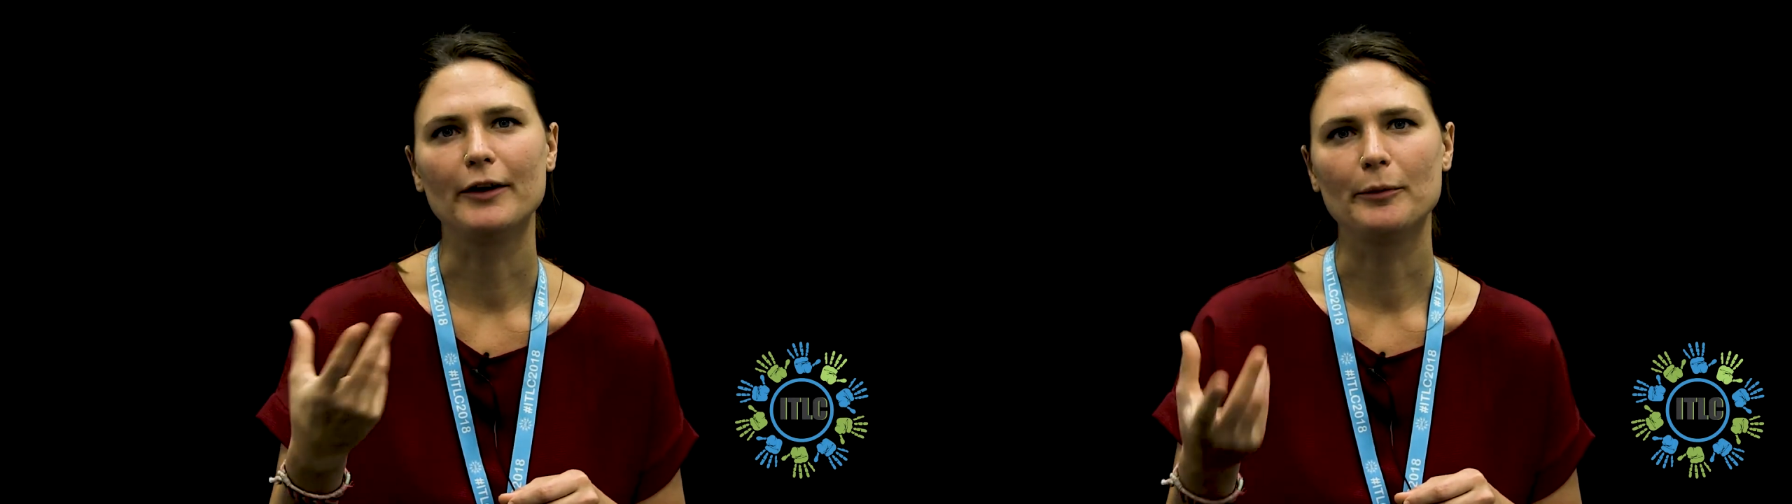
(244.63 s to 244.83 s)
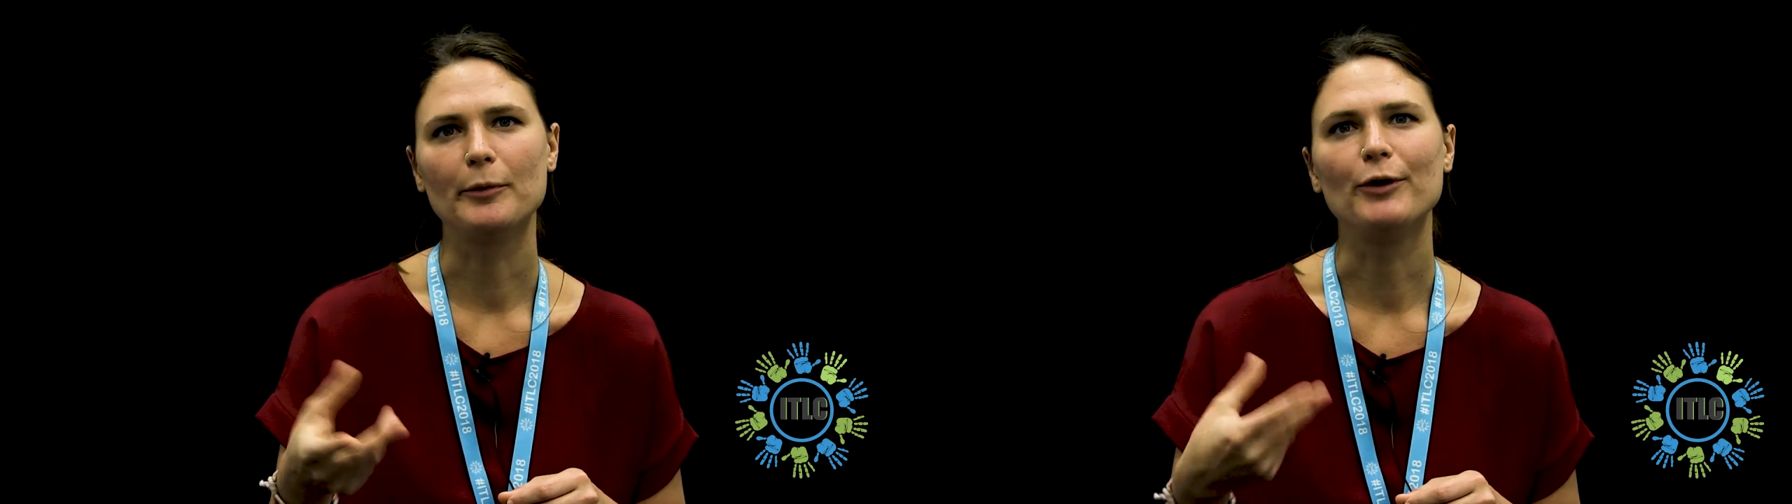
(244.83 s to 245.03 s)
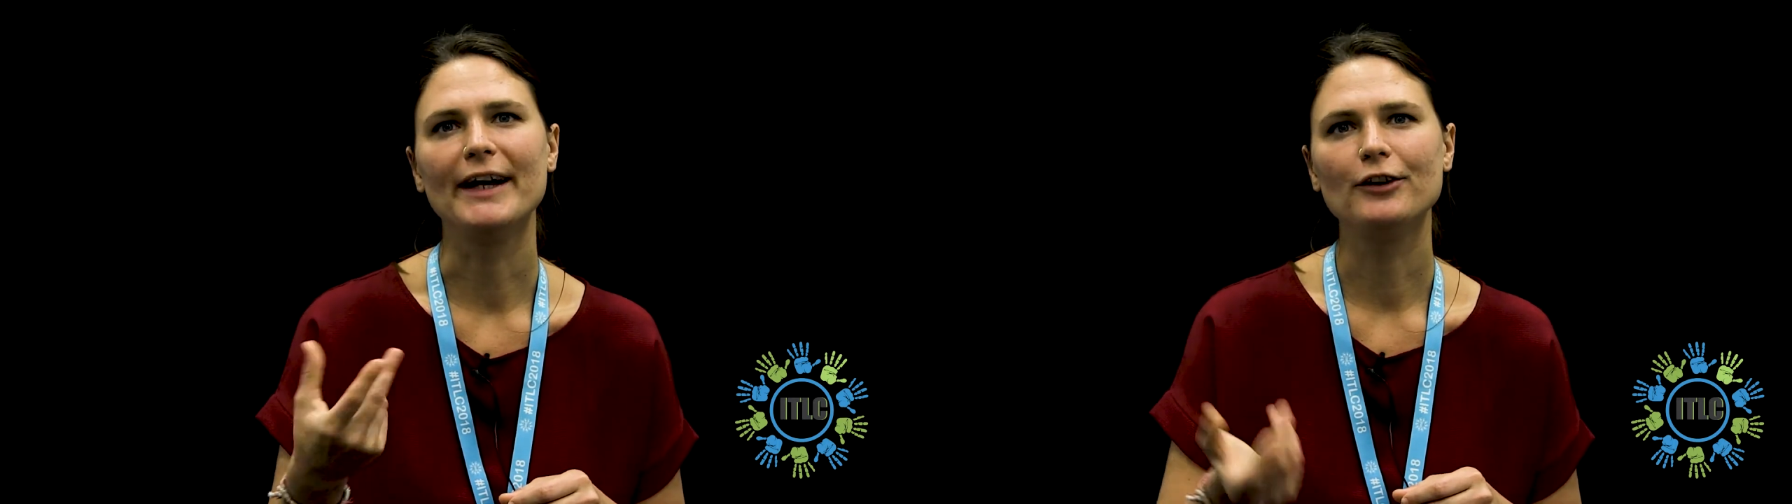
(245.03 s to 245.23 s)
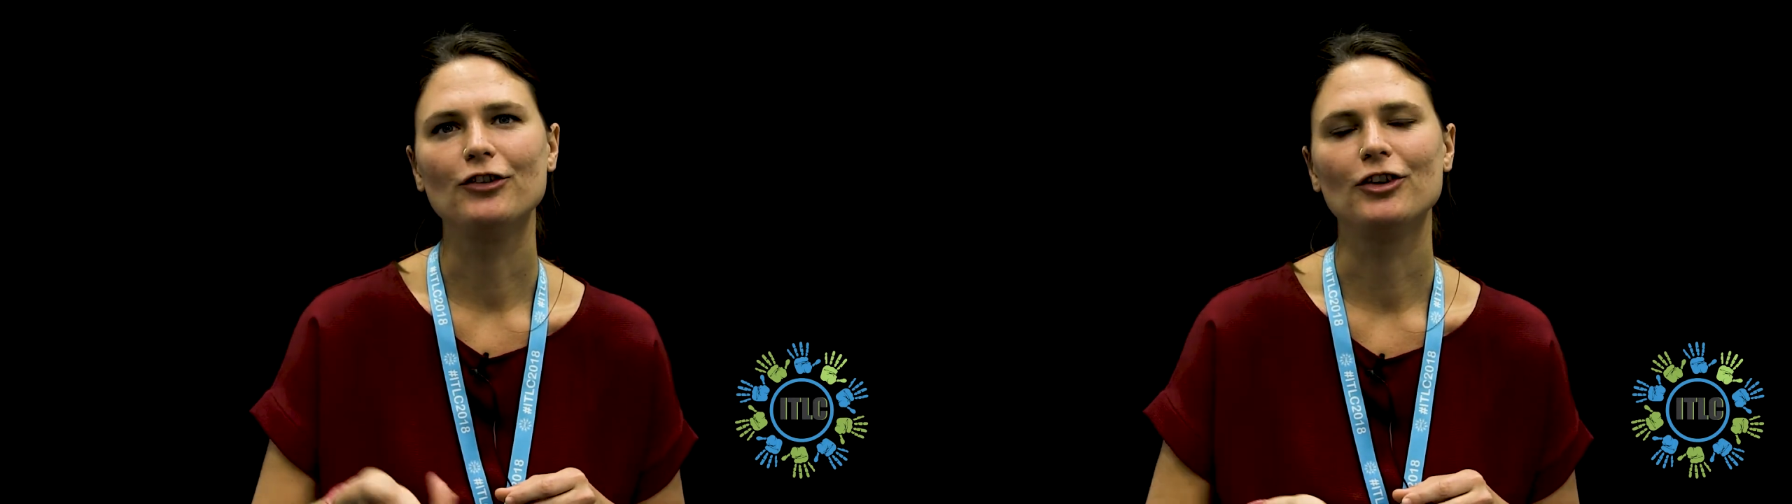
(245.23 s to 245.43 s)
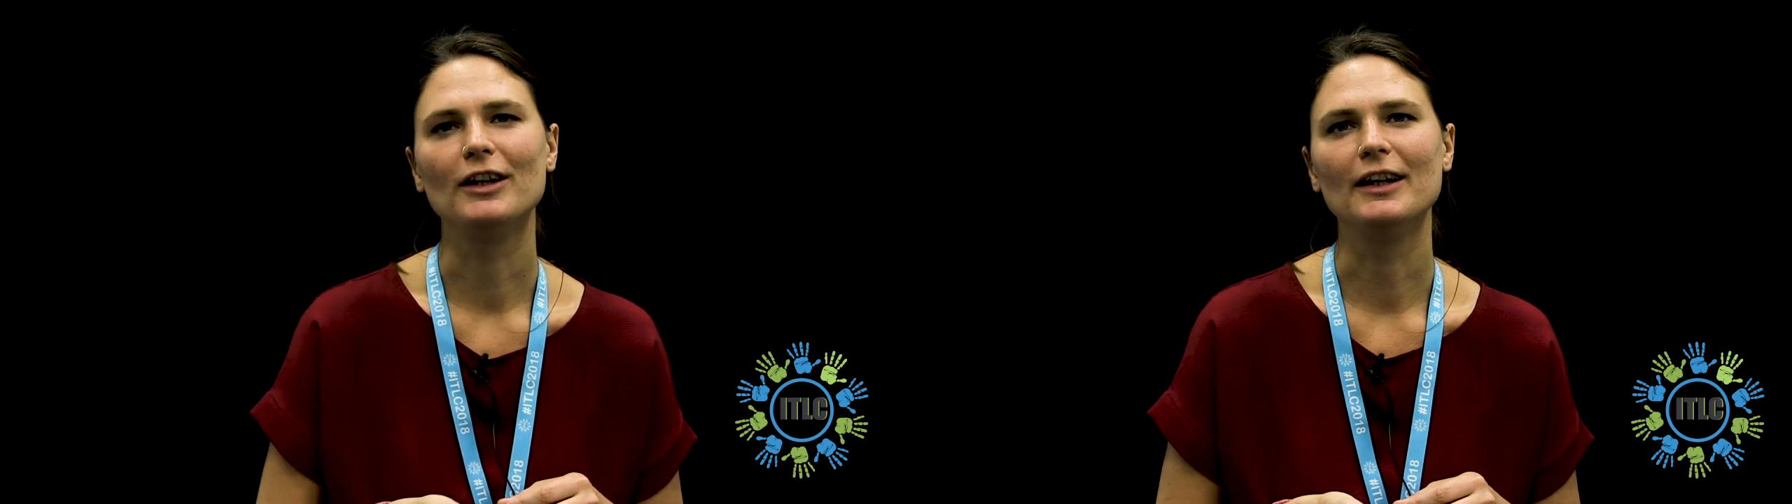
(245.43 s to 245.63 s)

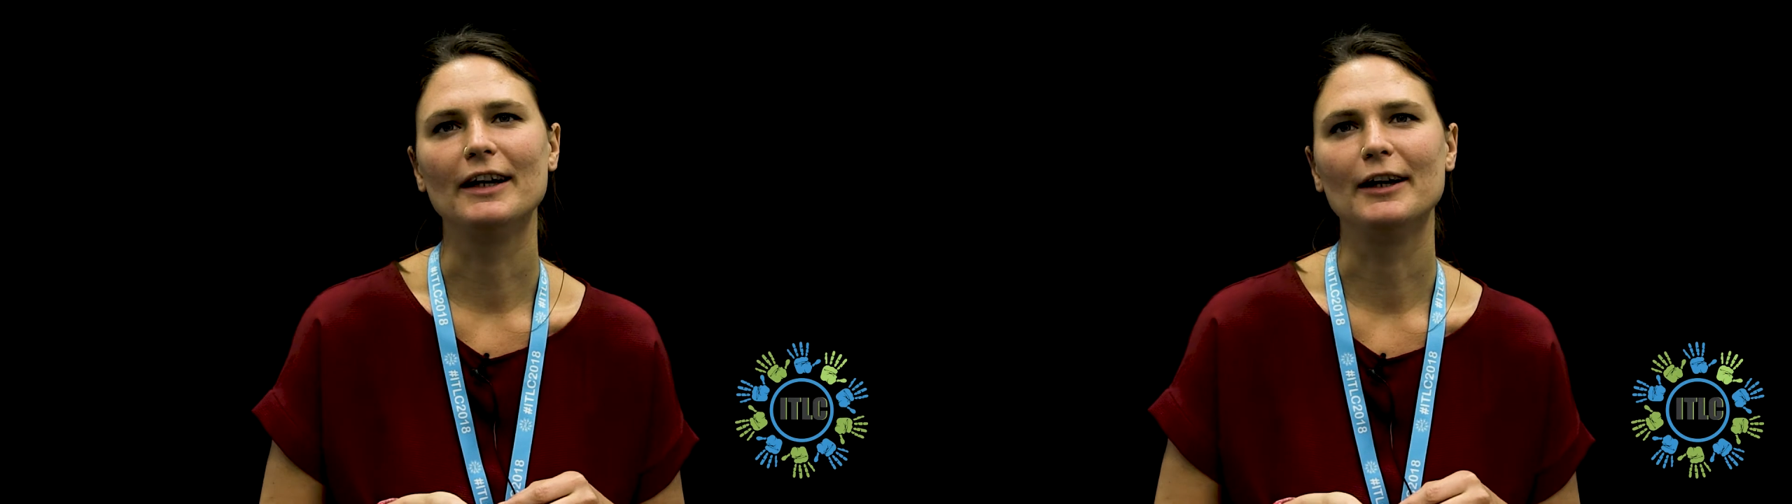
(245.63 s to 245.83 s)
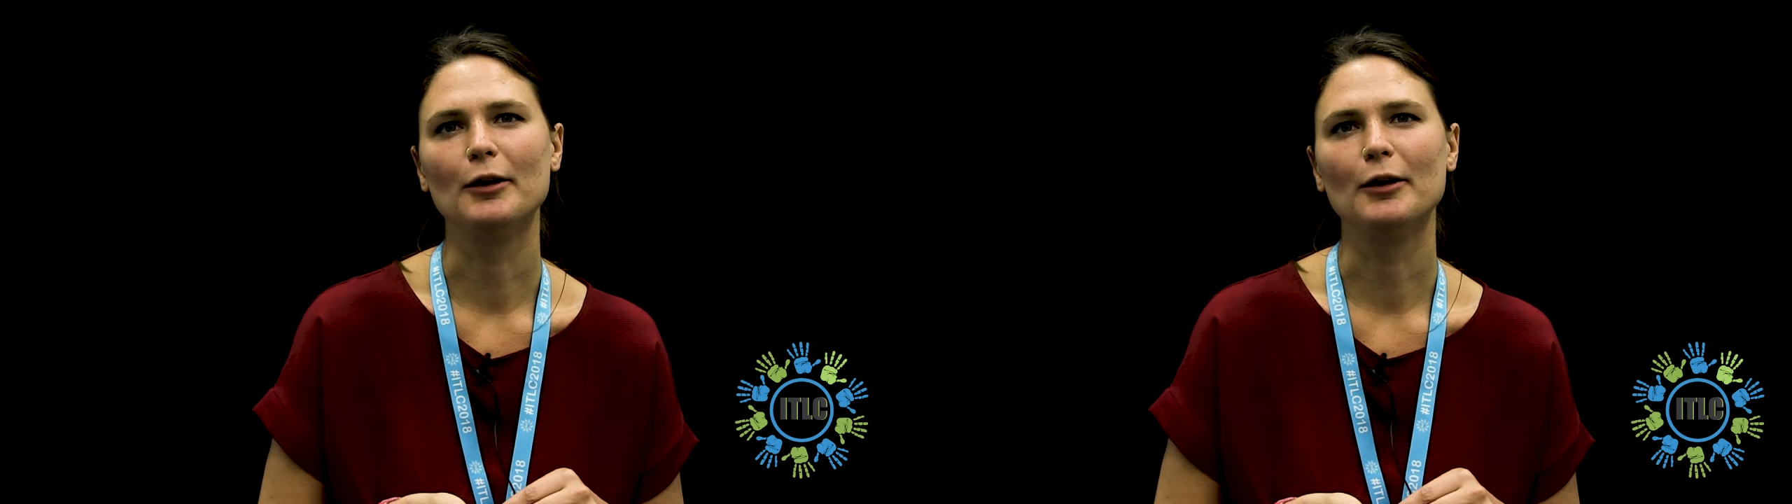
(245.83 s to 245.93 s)
experiential